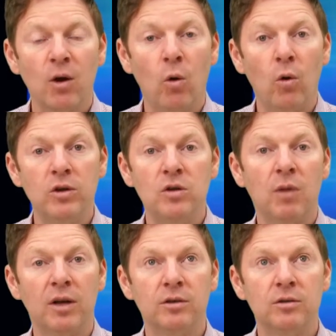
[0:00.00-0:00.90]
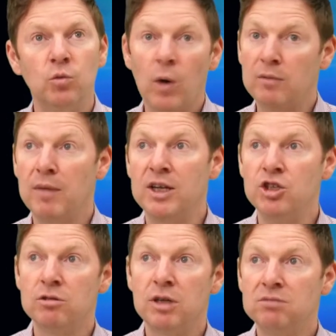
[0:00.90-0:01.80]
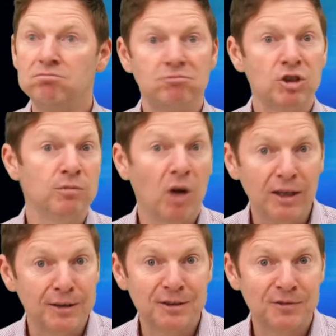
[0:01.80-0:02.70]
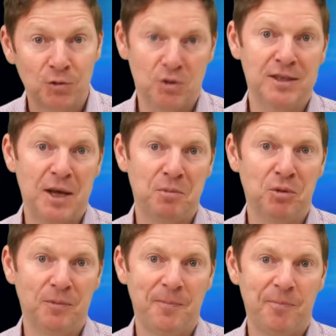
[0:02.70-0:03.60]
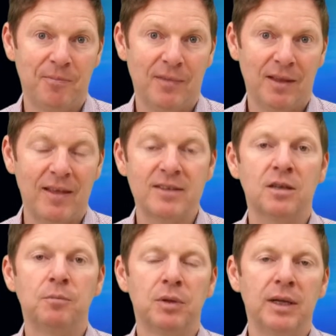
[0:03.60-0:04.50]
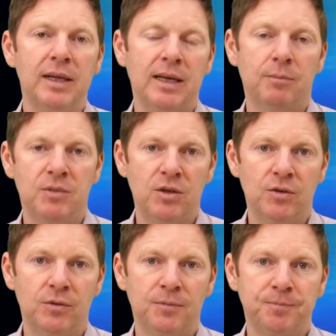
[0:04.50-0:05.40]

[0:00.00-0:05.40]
or you might do 1 major and 2 minors, for example. That's completely up to you.